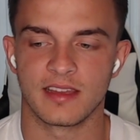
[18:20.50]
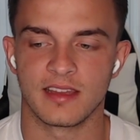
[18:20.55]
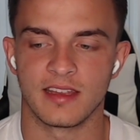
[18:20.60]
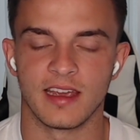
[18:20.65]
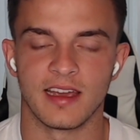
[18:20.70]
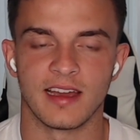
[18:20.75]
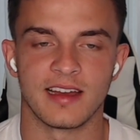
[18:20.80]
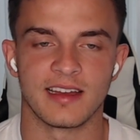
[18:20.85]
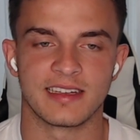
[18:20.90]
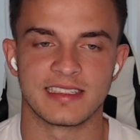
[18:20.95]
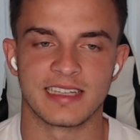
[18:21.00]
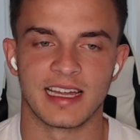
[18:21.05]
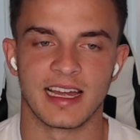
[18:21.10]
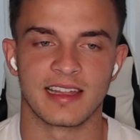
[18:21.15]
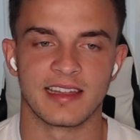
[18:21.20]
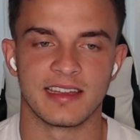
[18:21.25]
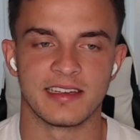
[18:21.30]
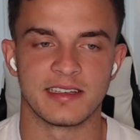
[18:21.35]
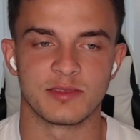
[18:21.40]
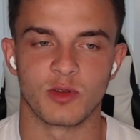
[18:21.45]
Yeah,
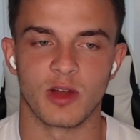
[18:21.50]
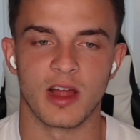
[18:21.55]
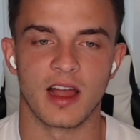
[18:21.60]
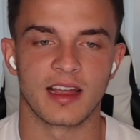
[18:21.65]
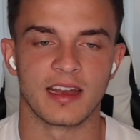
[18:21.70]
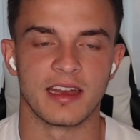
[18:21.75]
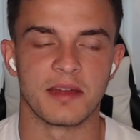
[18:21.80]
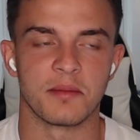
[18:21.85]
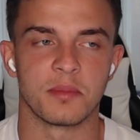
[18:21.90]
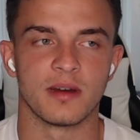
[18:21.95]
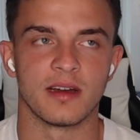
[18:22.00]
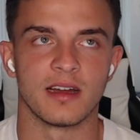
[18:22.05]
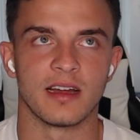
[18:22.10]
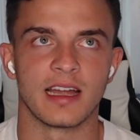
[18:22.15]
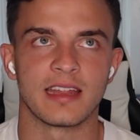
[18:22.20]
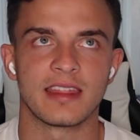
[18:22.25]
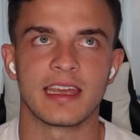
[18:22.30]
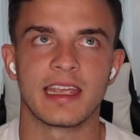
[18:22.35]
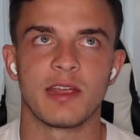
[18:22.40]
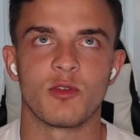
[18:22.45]
exactly. He's rocking it. But I
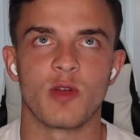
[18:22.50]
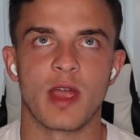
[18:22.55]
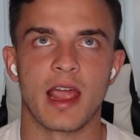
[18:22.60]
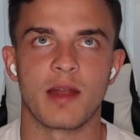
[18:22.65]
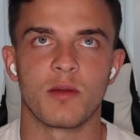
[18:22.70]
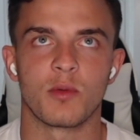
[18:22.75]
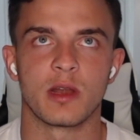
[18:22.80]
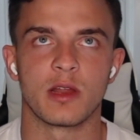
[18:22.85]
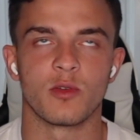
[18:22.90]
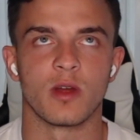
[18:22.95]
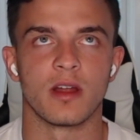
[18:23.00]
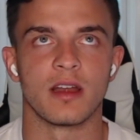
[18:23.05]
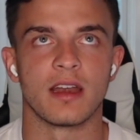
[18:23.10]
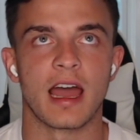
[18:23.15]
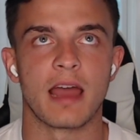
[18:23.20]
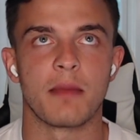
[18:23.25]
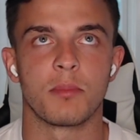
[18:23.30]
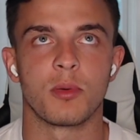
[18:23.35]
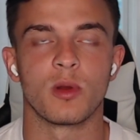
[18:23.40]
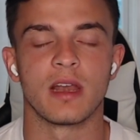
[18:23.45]
think he ran,
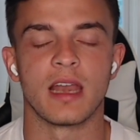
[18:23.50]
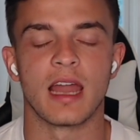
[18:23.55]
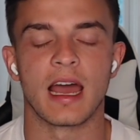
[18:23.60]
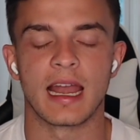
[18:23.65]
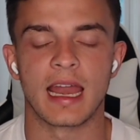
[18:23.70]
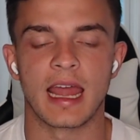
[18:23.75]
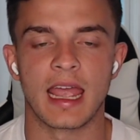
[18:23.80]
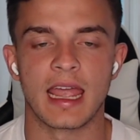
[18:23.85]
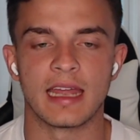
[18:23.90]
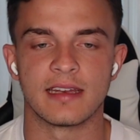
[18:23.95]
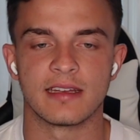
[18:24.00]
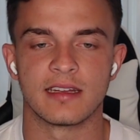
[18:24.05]
9.98.